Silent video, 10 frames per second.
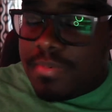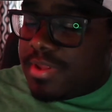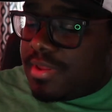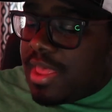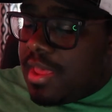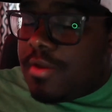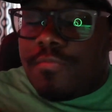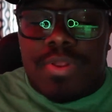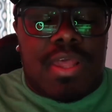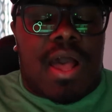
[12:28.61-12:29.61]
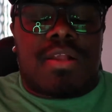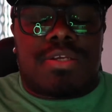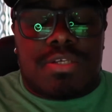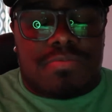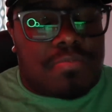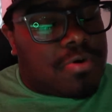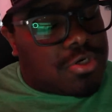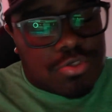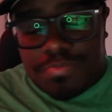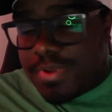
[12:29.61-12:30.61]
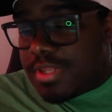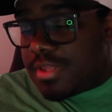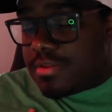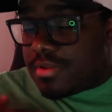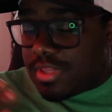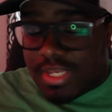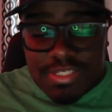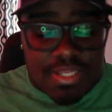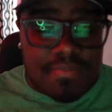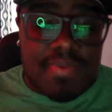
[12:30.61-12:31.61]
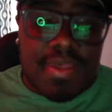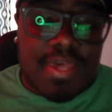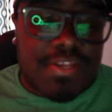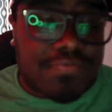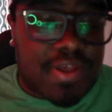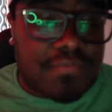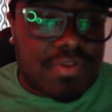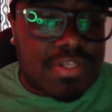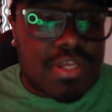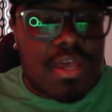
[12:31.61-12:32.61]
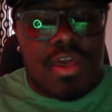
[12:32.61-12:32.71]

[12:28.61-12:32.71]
But really, honestly, it's my personal opinion, and like I said, I may catch flack for this.